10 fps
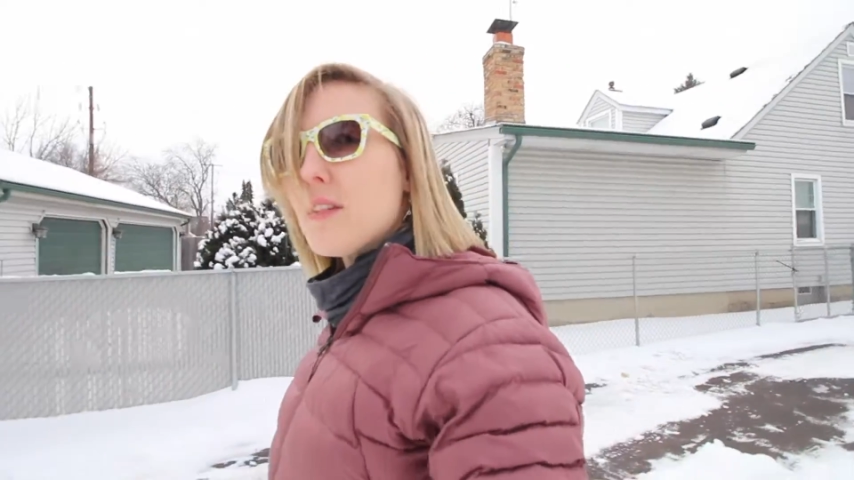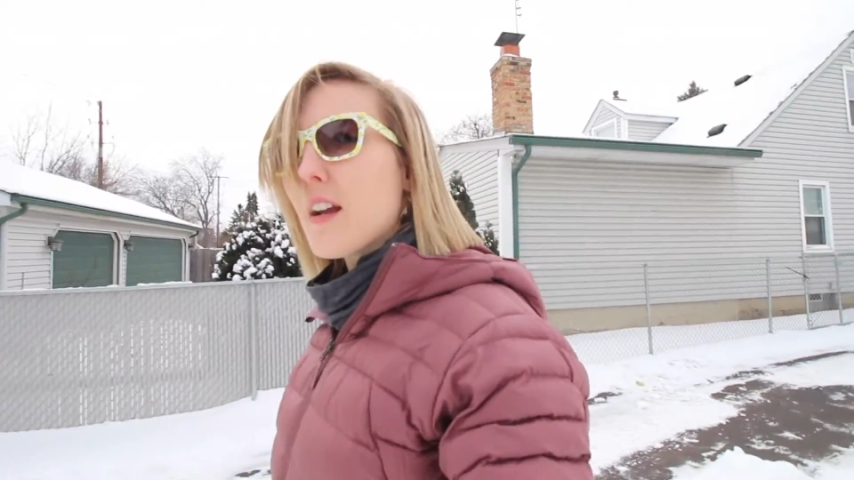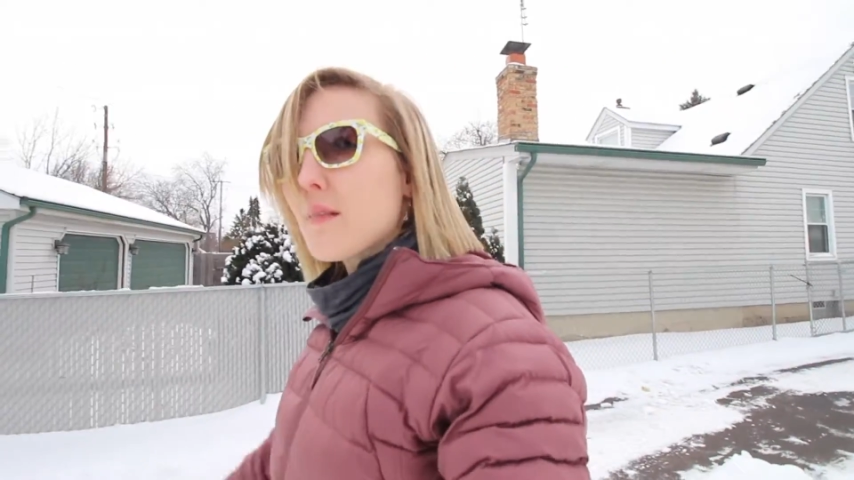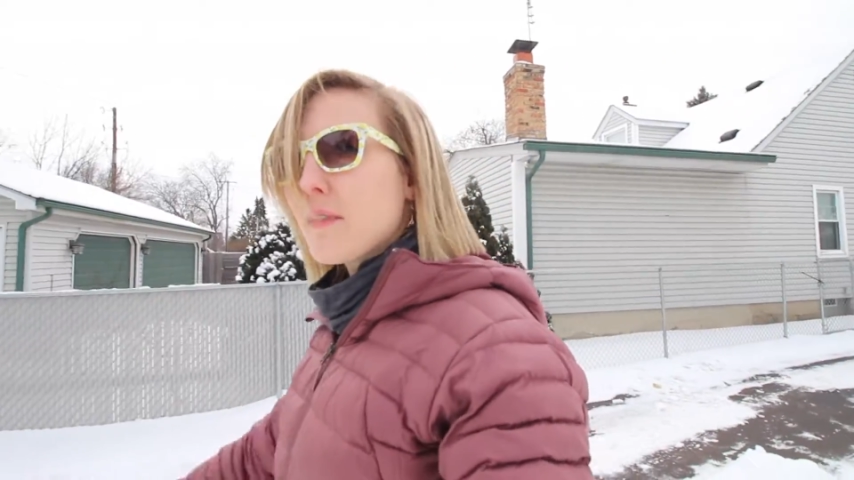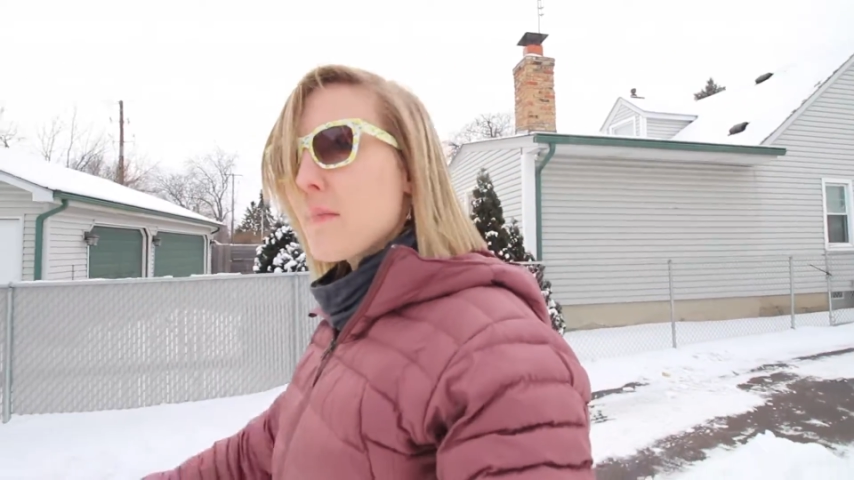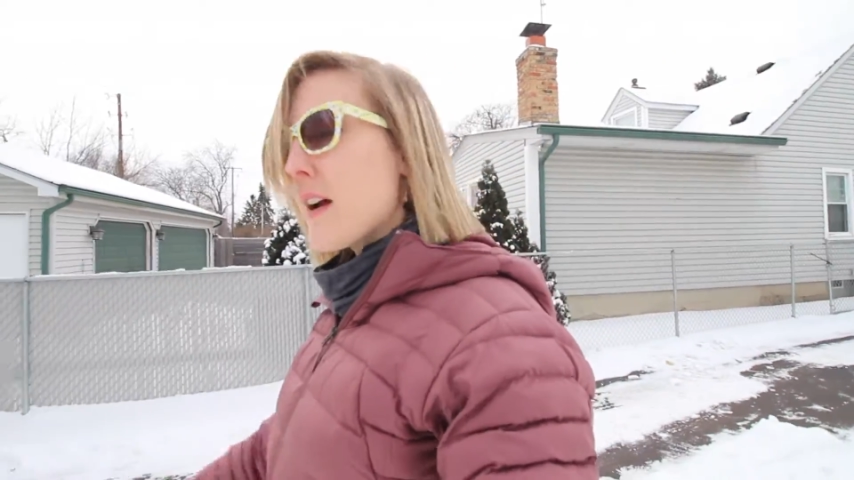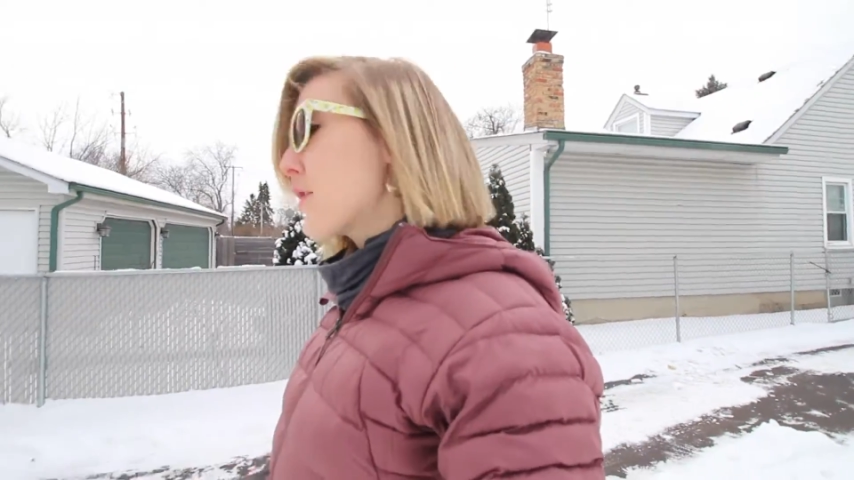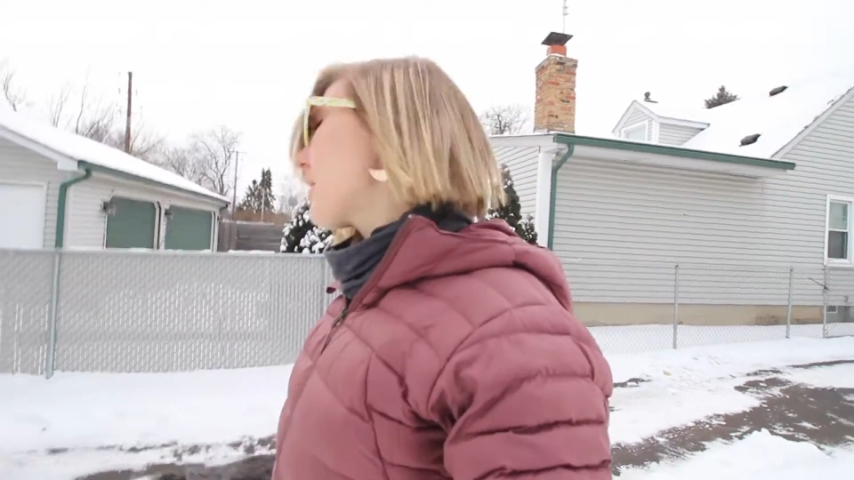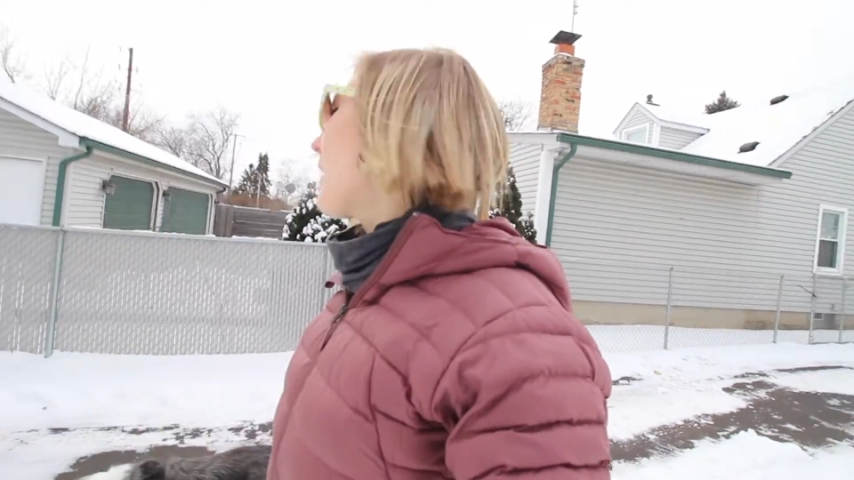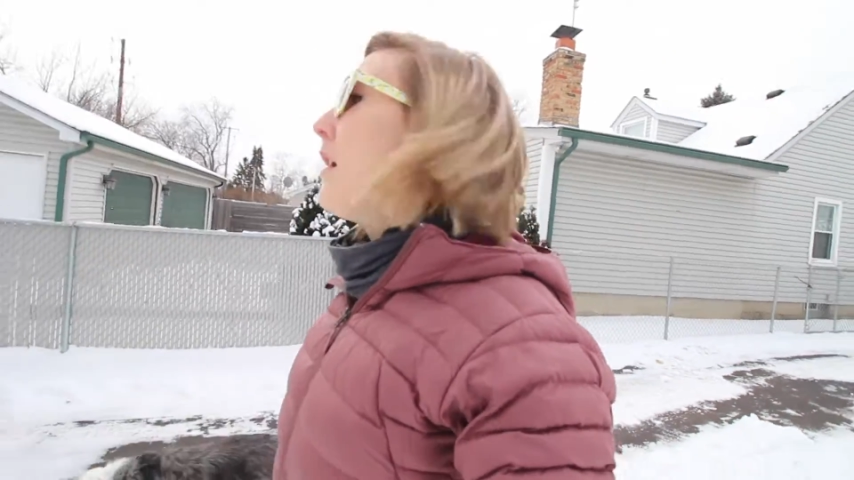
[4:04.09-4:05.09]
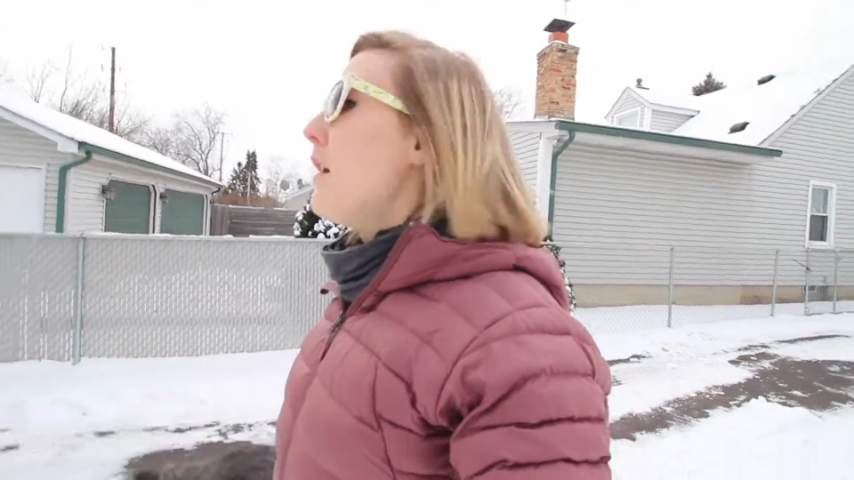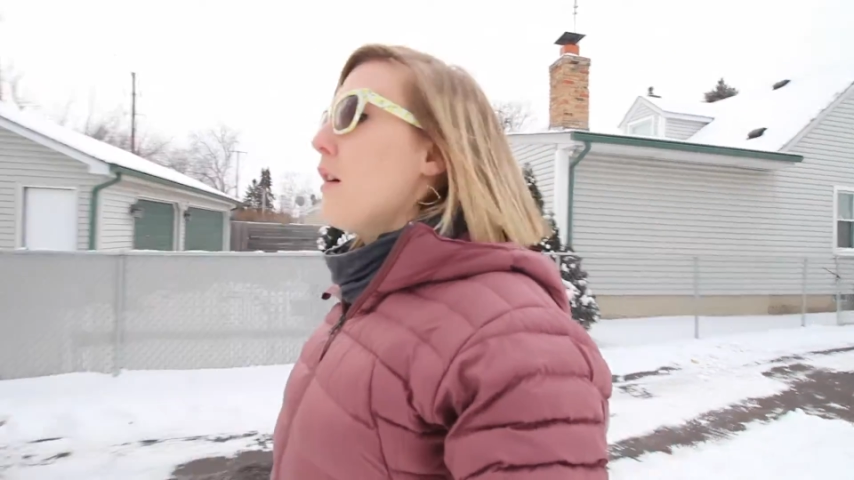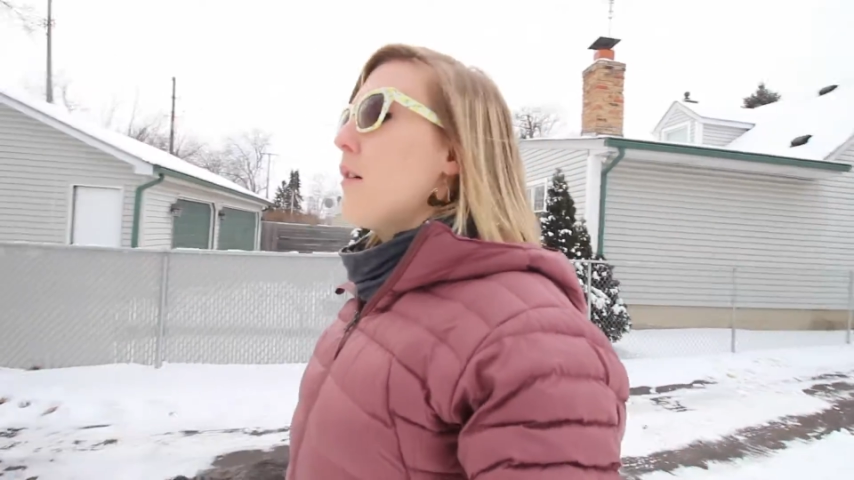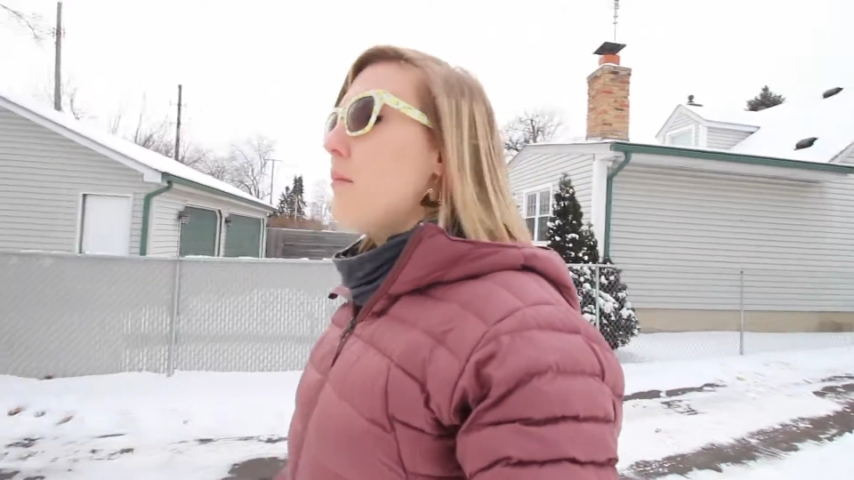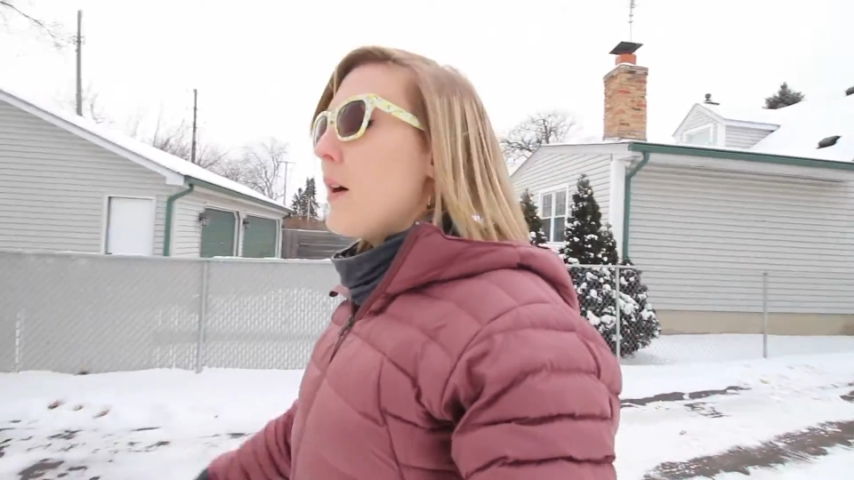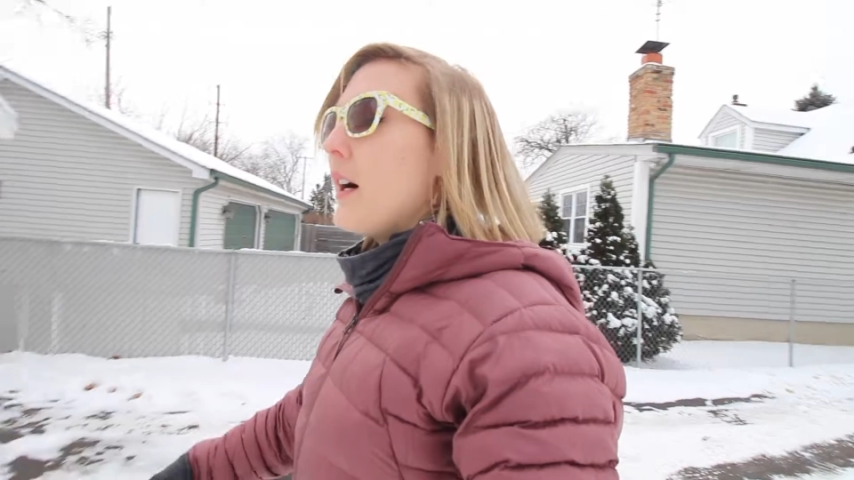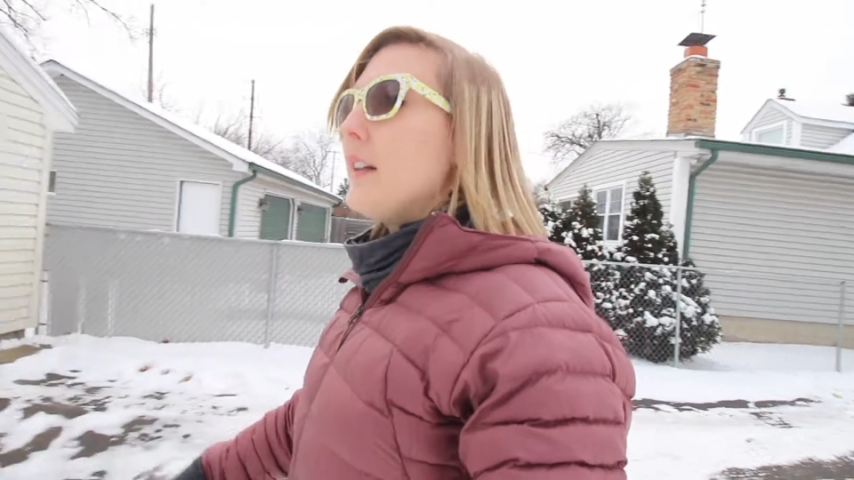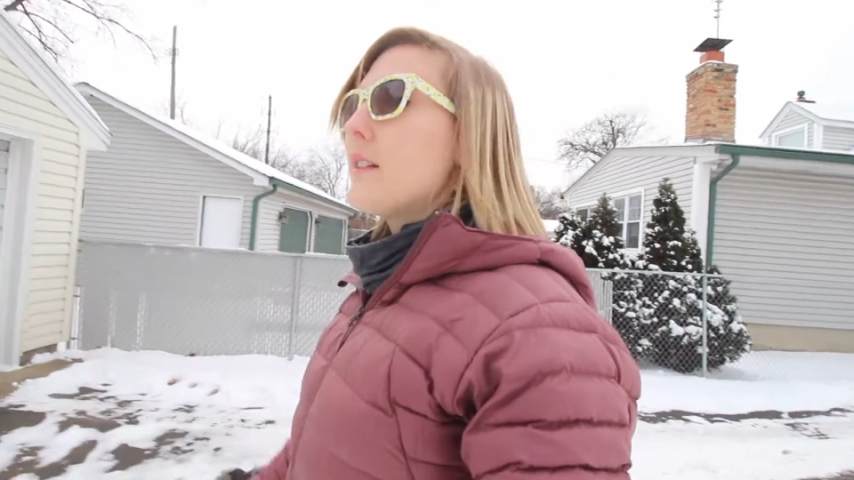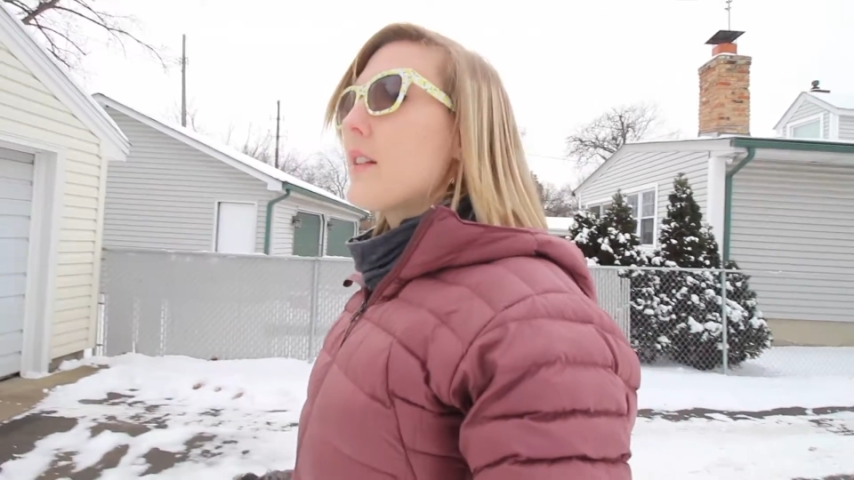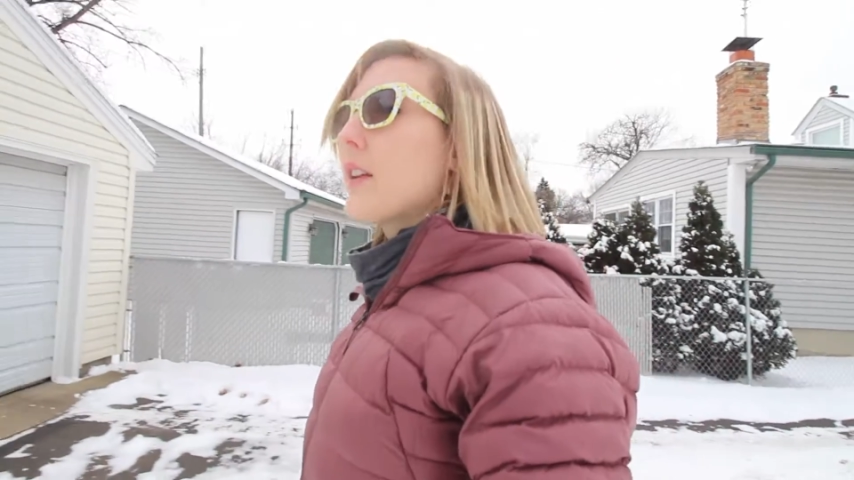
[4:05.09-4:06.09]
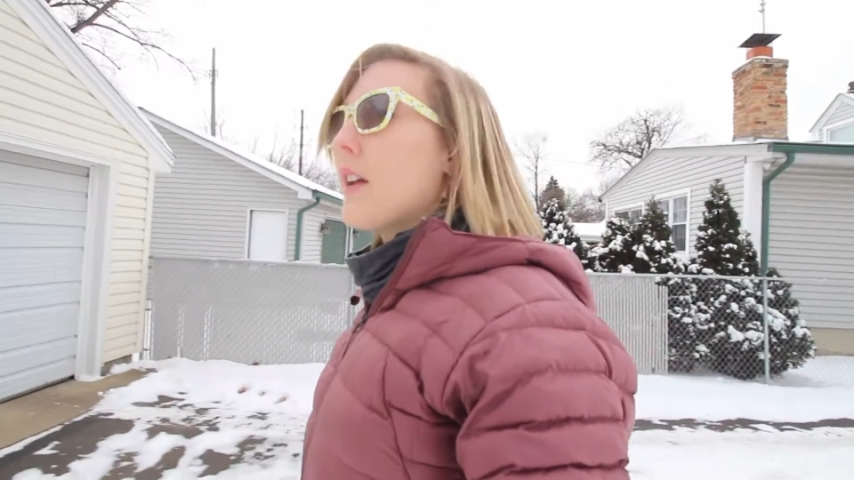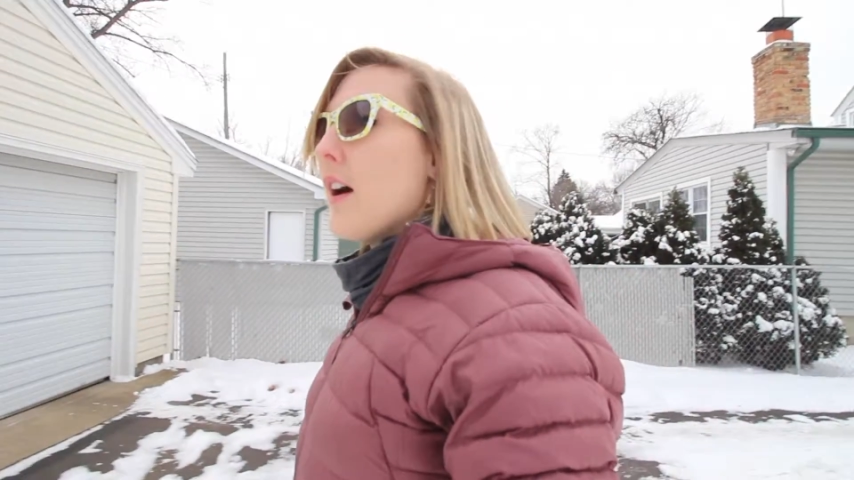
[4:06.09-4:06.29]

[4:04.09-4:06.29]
terribly much, but